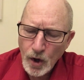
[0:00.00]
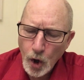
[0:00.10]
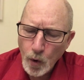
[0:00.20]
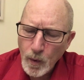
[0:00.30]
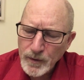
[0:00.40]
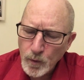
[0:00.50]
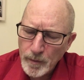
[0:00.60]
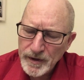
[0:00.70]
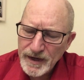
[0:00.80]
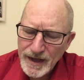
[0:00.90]
Or what
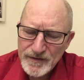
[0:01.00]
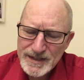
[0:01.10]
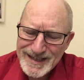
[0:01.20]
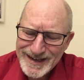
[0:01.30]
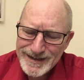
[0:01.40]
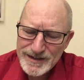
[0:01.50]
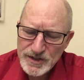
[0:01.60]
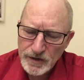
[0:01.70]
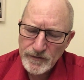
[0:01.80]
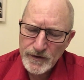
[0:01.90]
woman, having 10
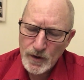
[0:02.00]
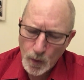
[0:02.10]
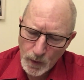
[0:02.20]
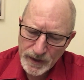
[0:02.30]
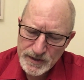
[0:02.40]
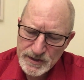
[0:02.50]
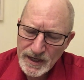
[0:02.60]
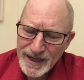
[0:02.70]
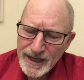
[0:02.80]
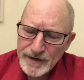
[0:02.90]
silver coins,
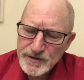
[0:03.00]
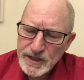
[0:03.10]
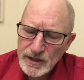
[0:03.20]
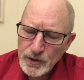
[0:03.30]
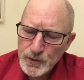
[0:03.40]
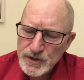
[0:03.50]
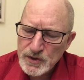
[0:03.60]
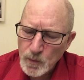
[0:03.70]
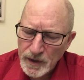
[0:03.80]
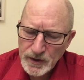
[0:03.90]
if she
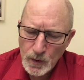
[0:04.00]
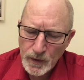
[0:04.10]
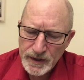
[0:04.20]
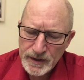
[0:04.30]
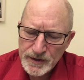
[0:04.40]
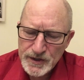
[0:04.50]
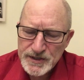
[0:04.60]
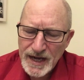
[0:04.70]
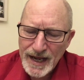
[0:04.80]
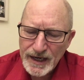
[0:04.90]
loses one coin, does
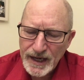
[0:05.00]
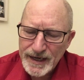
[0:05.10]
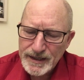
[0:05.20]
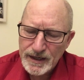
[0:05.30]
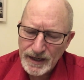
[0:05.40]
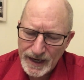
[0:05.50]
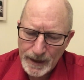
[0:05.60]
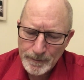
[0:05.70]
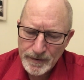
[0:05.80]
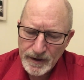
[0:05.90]
not light a
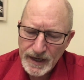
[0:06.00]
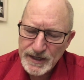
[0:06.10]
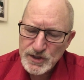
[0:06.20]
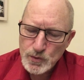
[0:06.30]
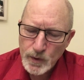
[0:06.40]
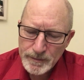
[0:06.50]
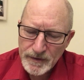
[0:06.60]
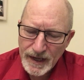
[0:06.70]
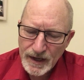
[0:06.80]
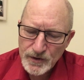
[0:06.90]
lamp and sweep
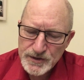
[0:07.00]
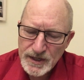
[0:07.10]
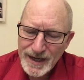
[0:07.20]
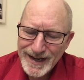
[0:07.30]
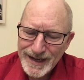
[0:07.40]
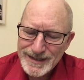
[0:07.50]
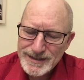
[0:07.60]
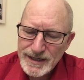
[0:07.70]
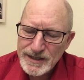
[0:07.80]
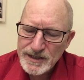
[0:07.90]
the house and seek